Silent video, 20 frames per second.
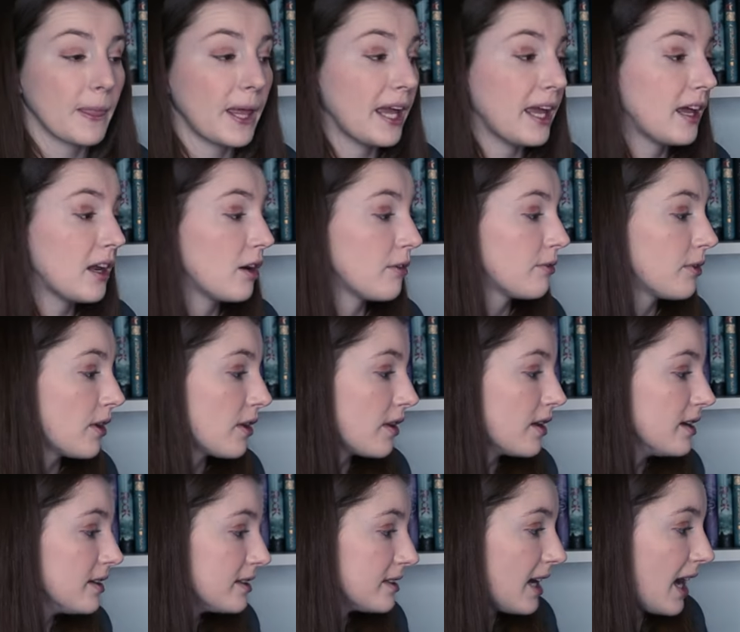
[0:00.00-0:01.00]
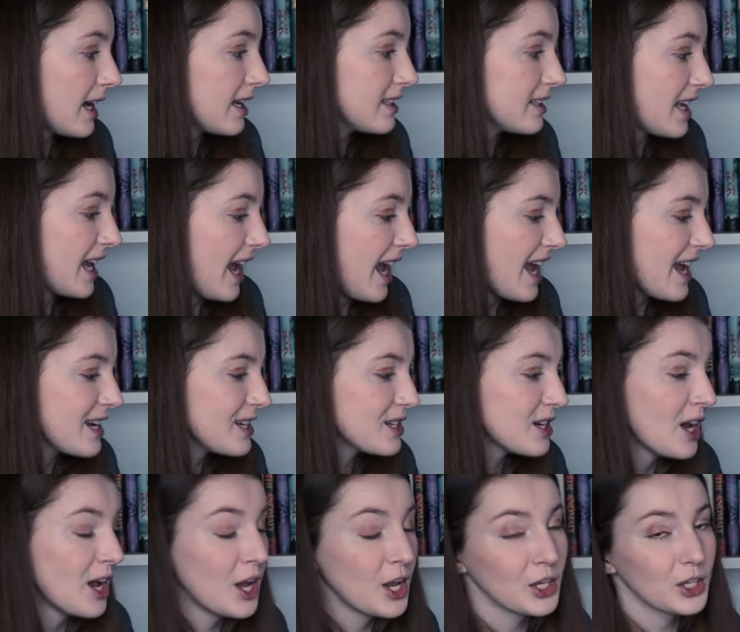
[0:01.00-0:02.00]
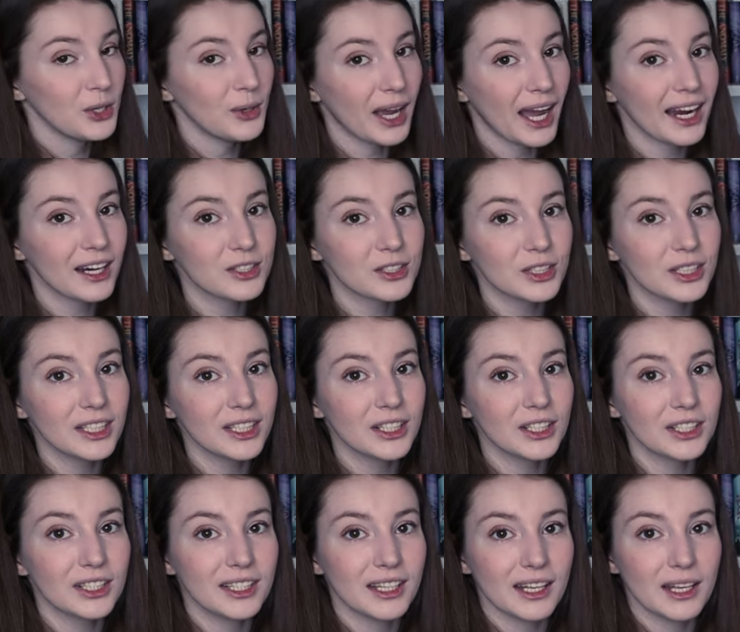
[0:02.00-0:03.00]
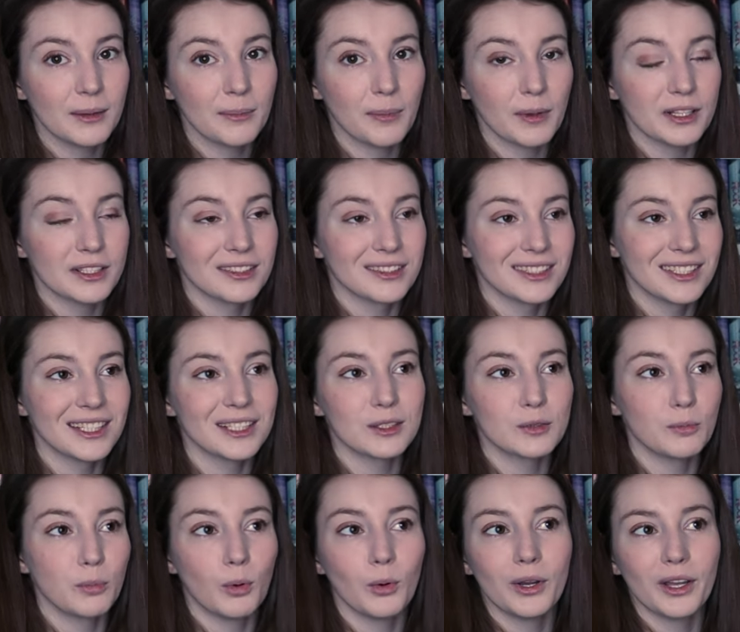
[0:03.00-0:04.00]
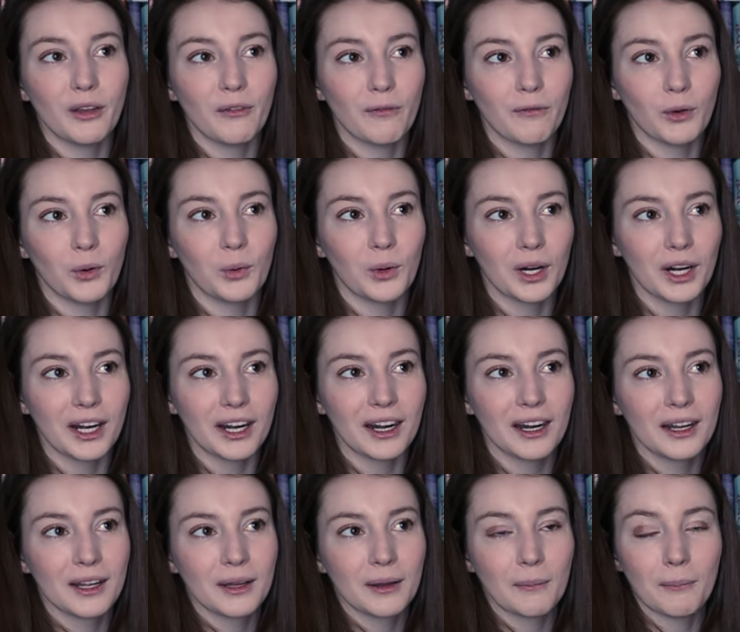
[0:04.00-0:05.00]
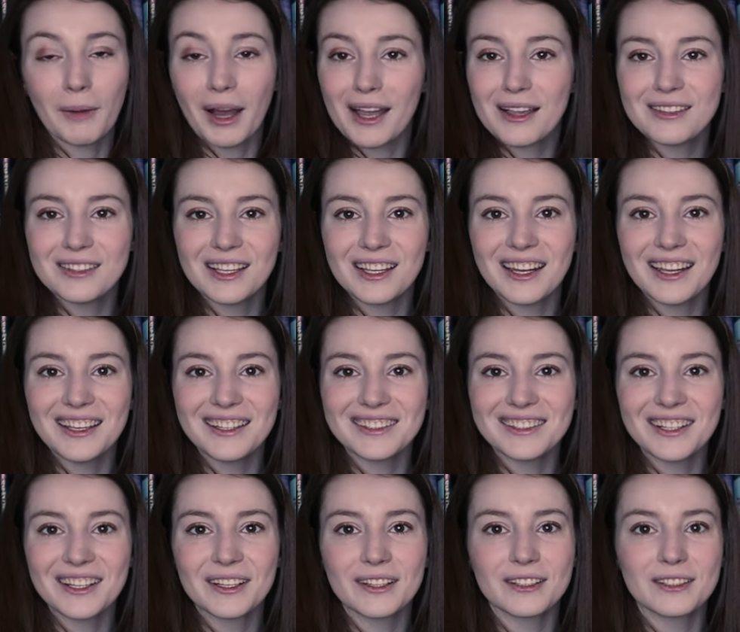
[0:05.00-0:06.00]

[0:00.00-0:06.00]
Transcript: And for this size cage, you actually could keep 6.4 mice in it.